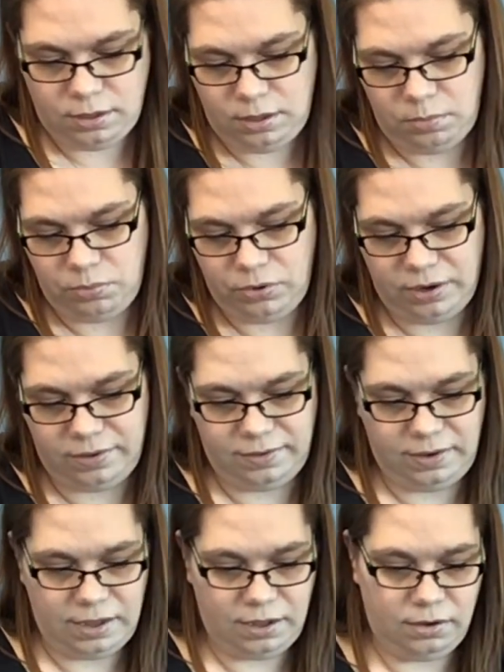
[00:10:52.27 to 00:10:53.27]
And press
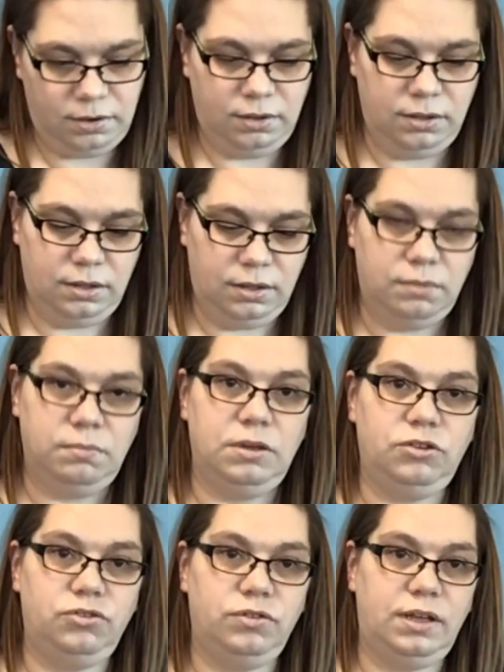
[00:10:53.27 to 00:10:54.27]
down, make
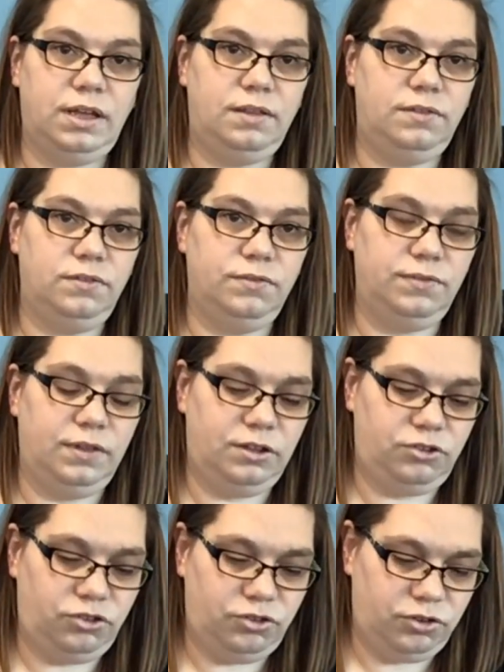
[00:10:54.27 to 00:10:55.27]
sure the ends are
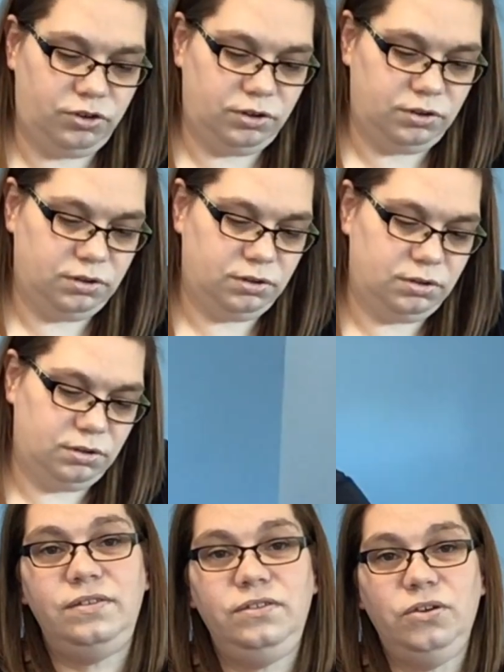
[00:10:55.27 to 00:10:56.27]
flush. So
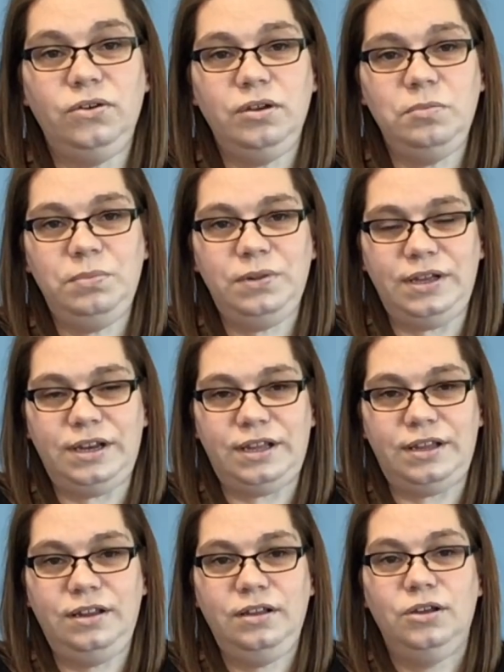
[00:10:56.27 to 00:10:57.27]
this is your
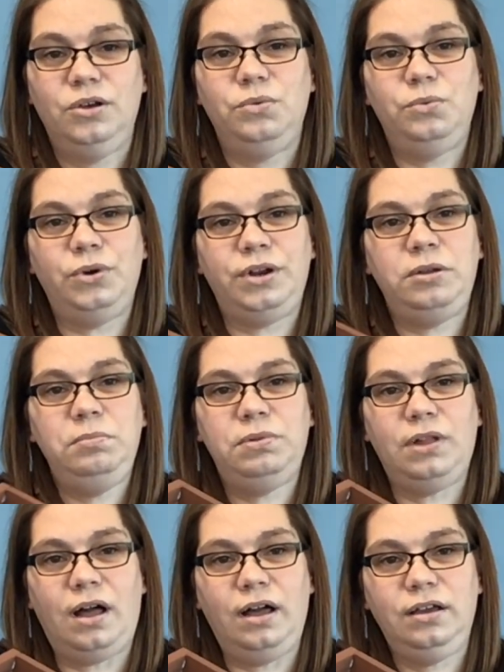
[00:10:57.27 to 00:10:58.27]
completed wooden
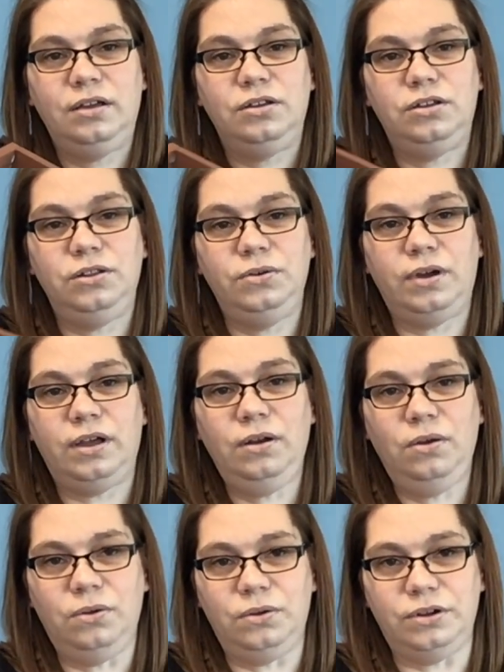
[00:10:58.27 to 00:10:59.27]
block glue gun
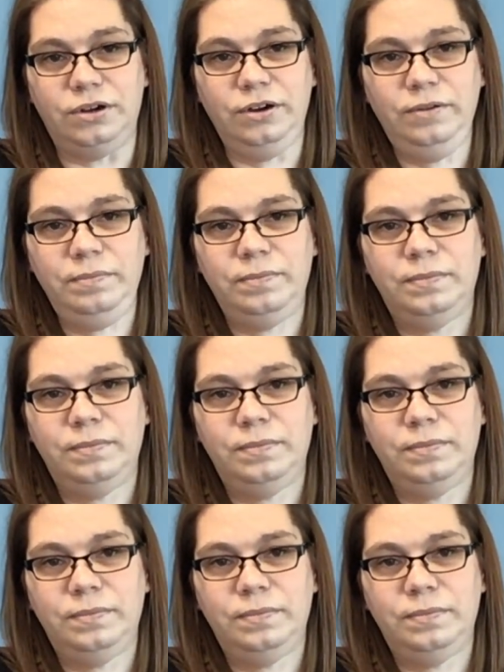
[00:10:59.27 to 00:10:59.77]
holder.